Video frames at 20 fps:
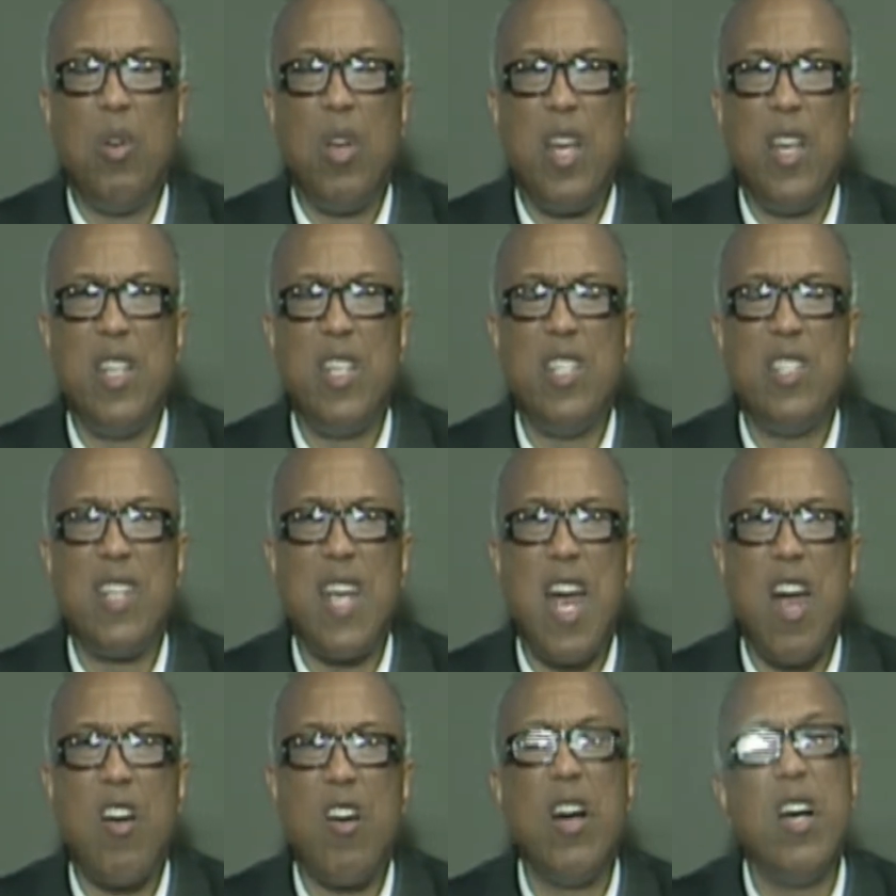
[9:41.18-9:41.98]
It is
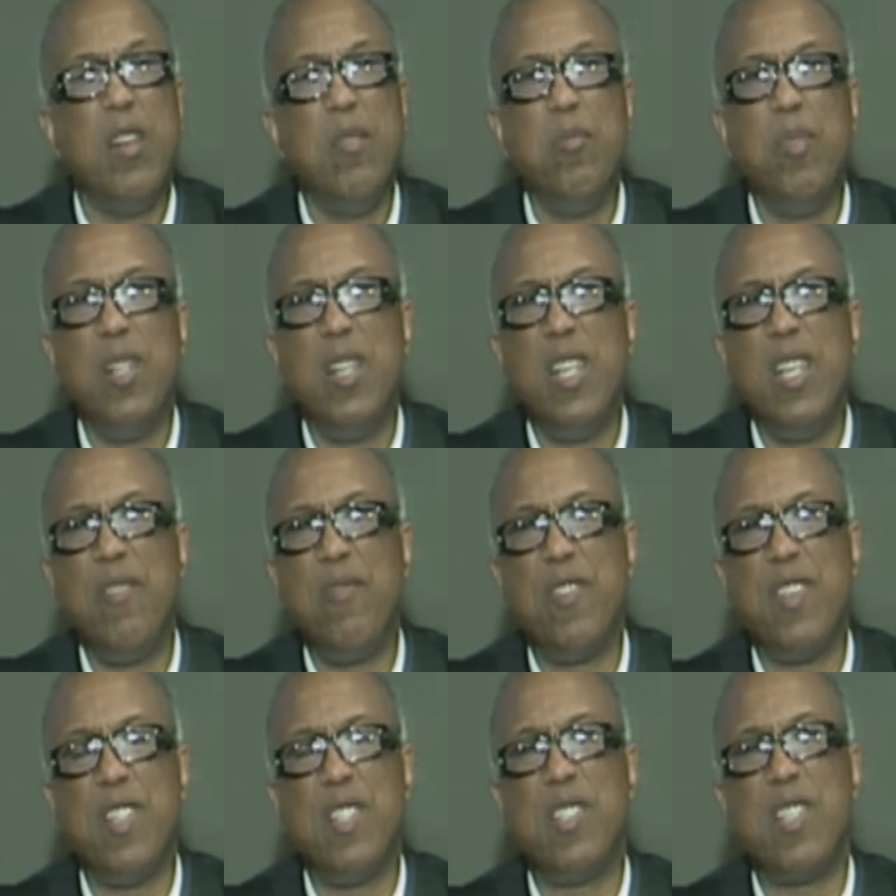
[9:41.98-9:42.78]
our
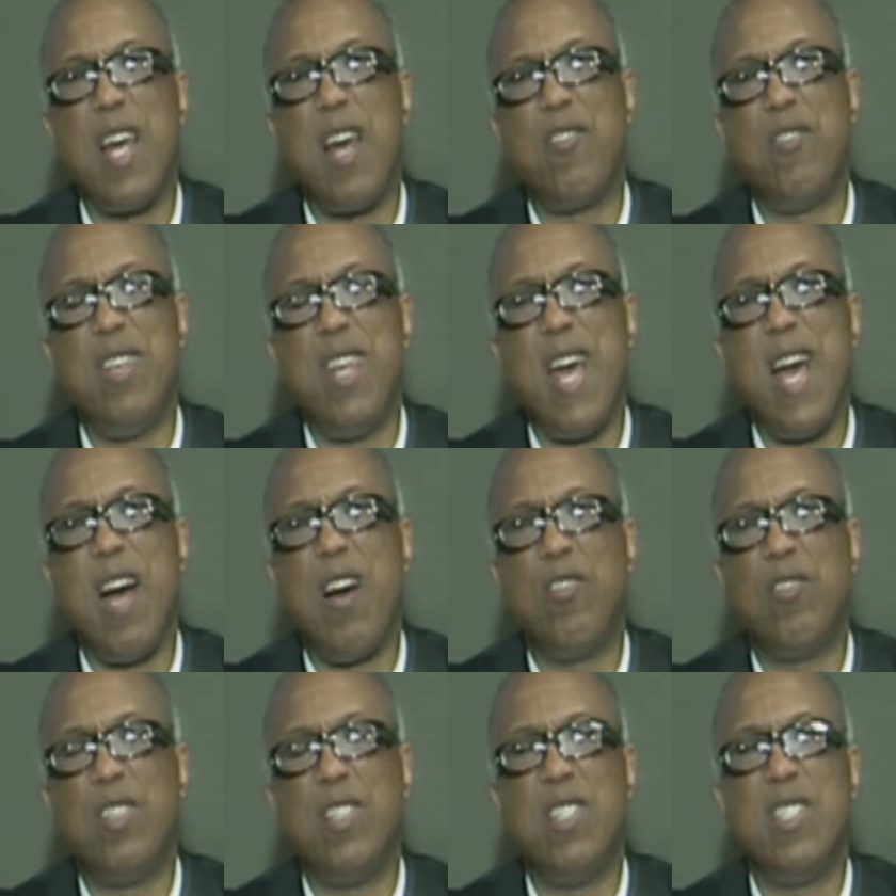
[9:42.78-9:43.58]
unbelief, it is our
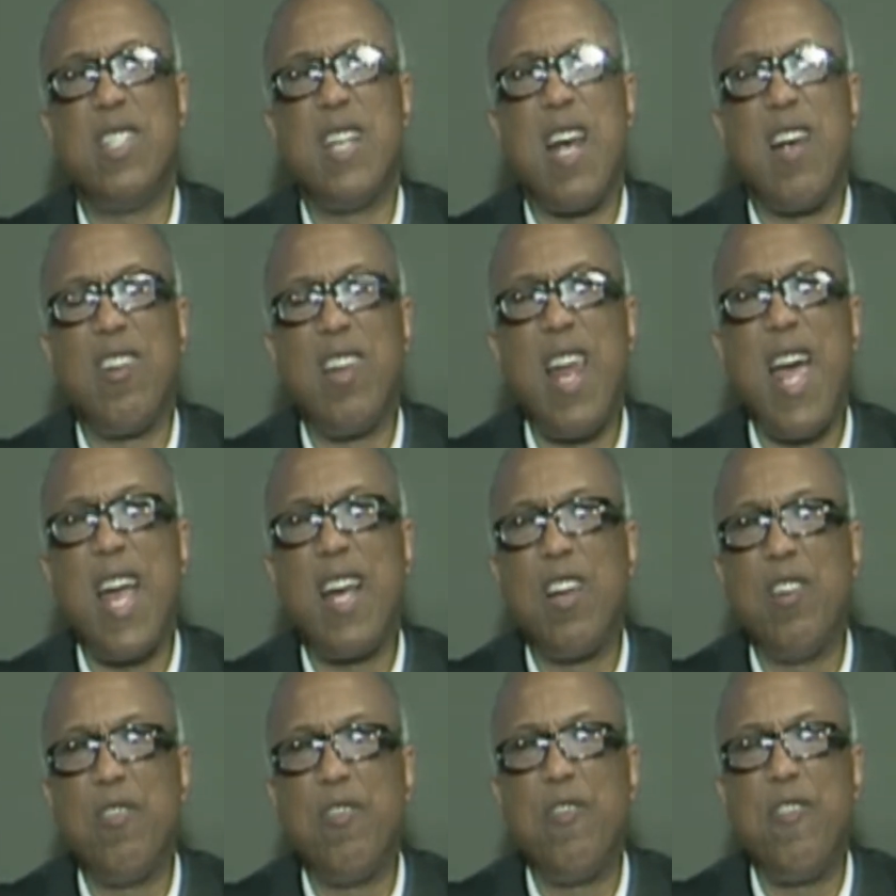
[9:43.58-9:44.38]
doubt, it is our
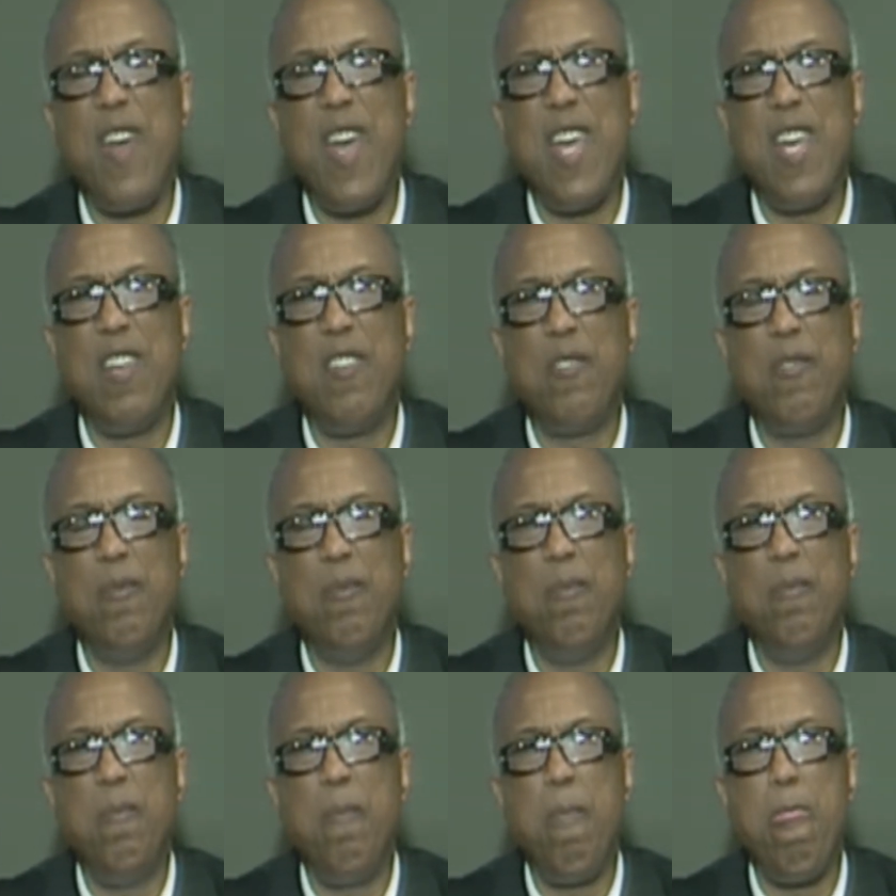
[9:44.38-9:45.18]
lack of faith
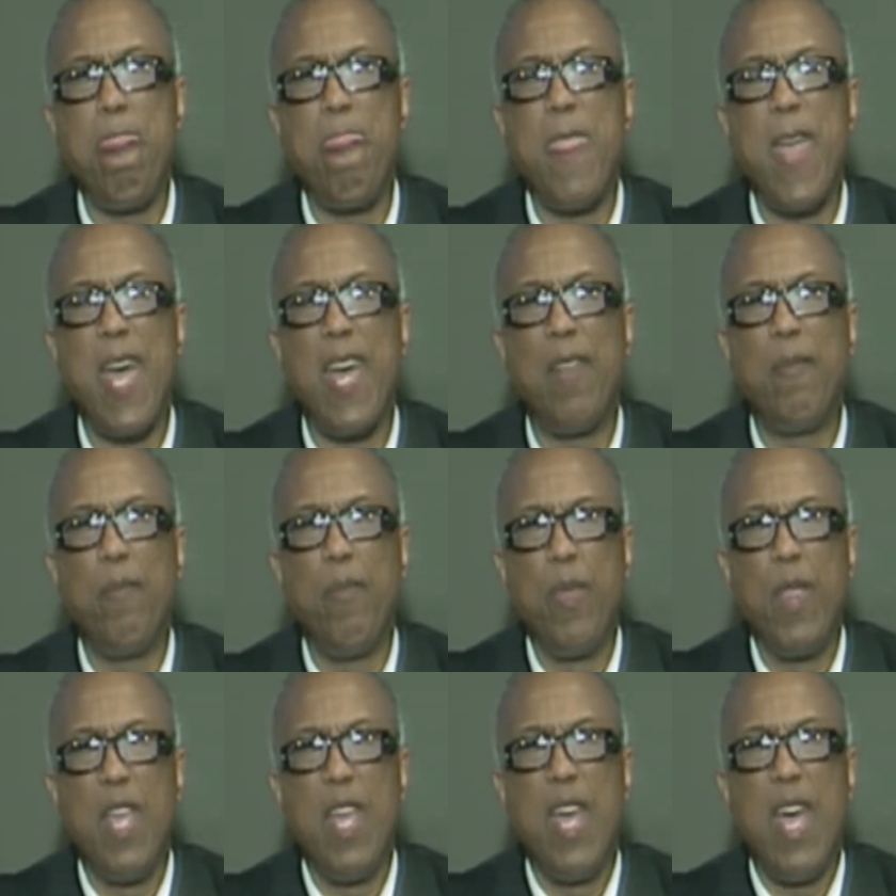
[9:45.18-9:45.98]
that
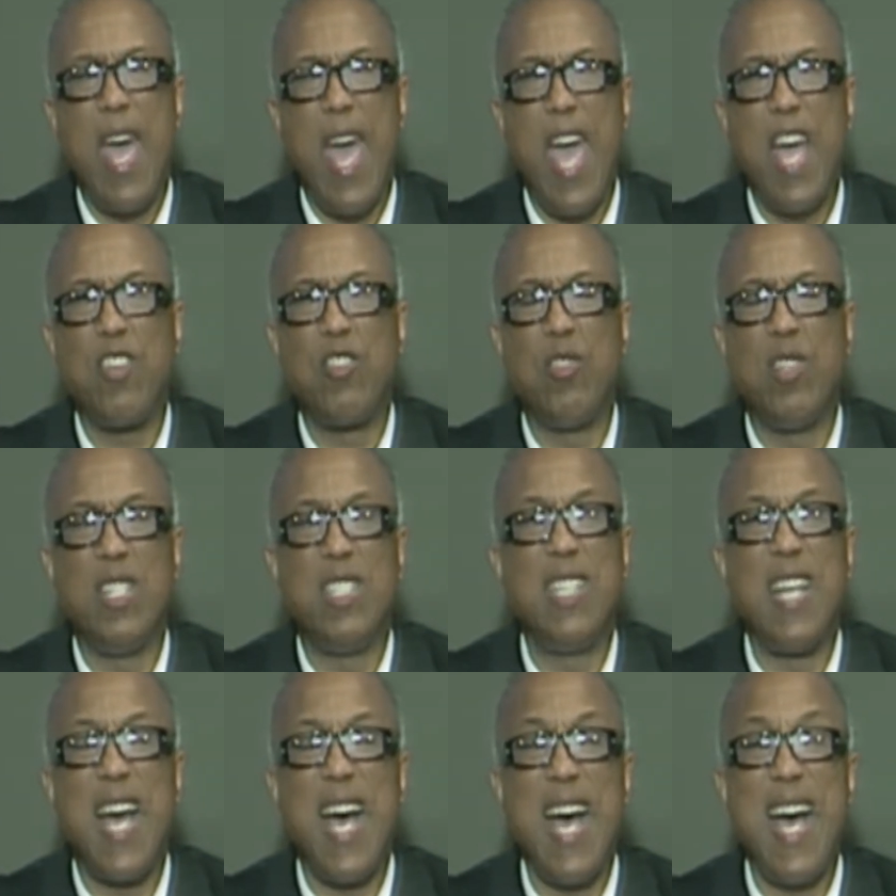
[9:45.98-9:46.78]
actually
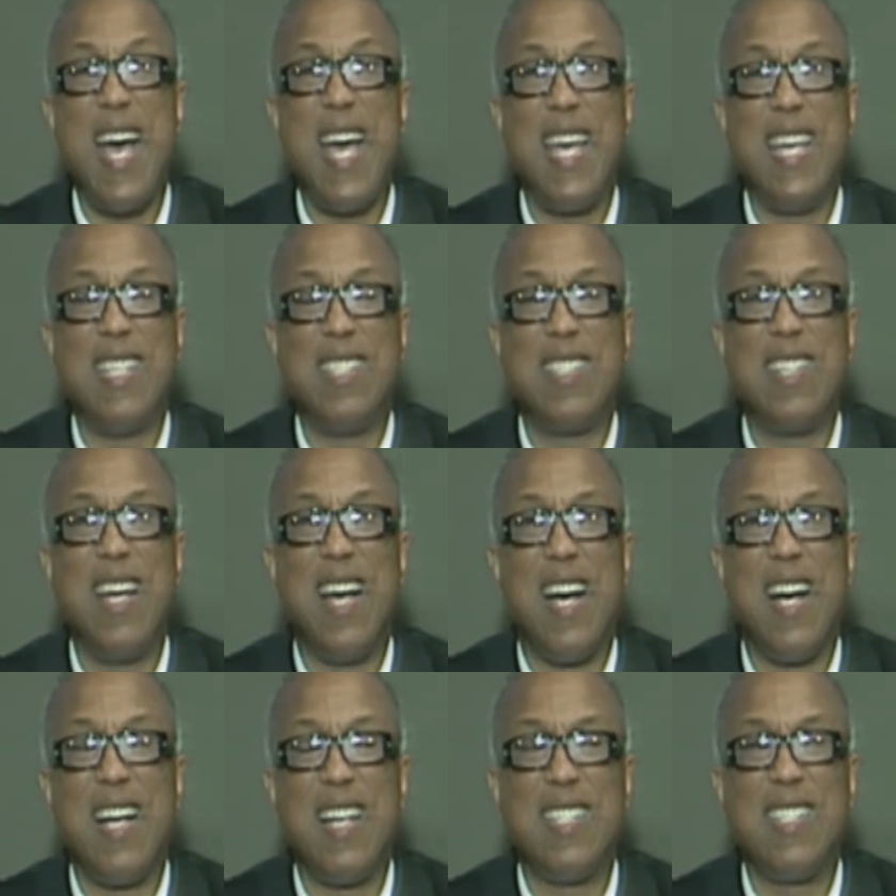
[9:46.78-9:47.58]
ties
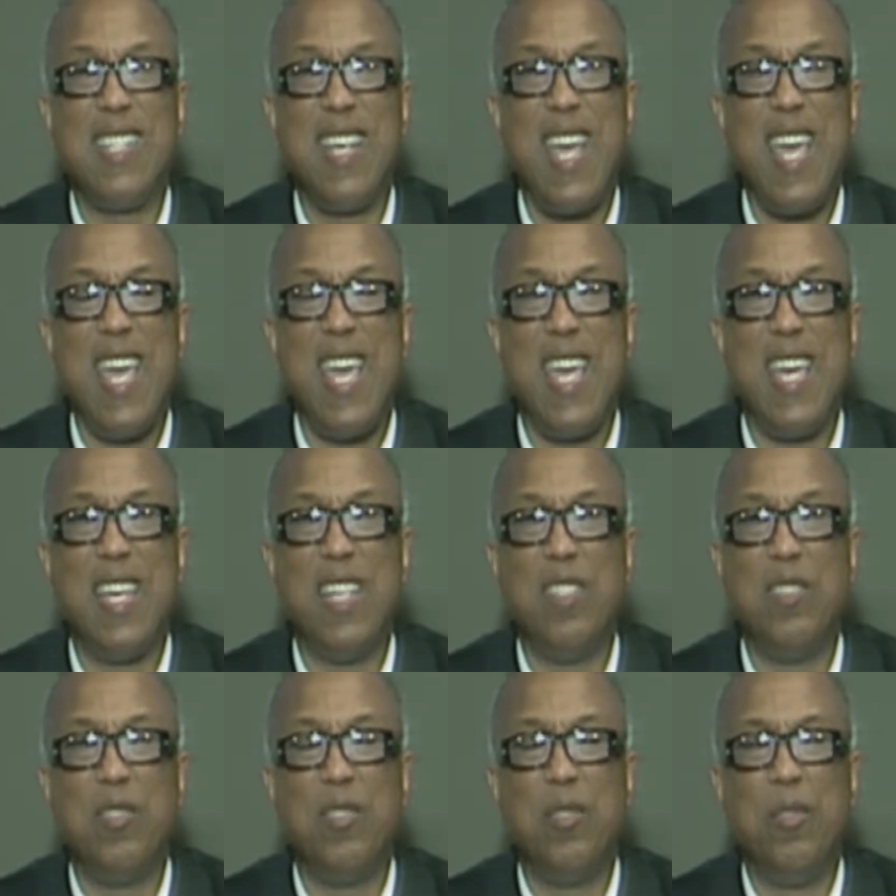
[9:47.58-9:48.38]
God's
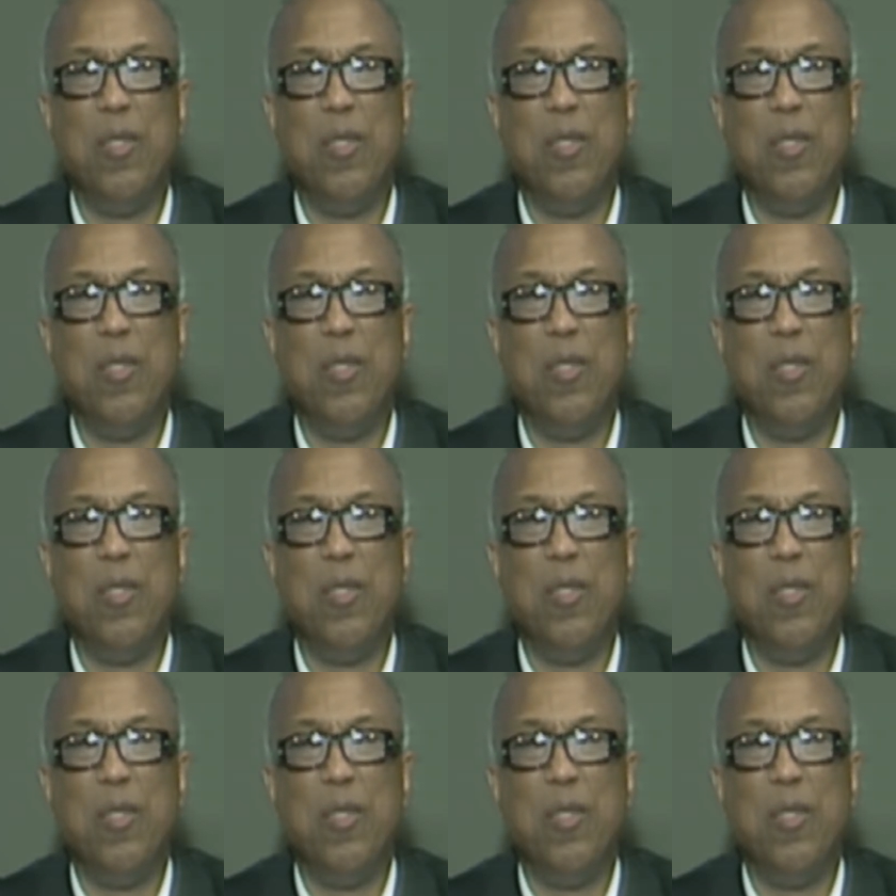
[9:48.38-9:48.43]
hands.